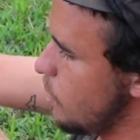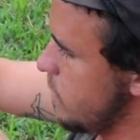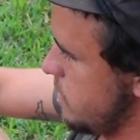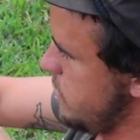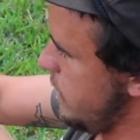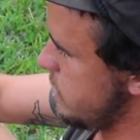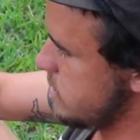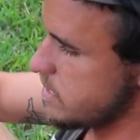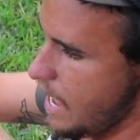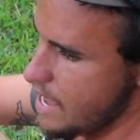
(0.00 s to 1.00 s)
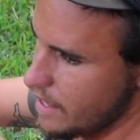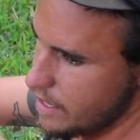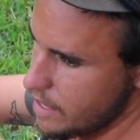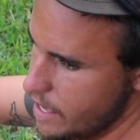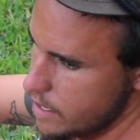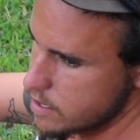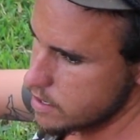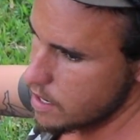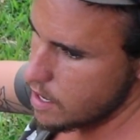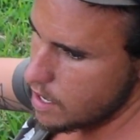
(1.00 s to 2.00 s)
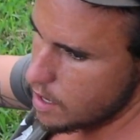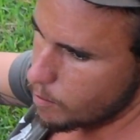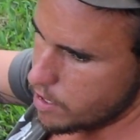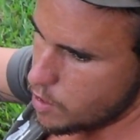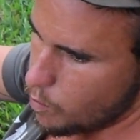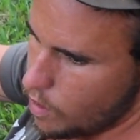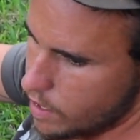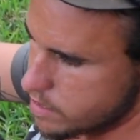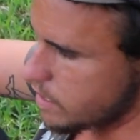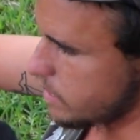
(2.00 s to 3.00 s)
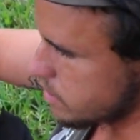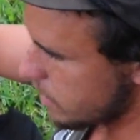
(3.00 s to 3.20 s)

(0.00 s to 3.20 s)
you want it to stay like this, but you want it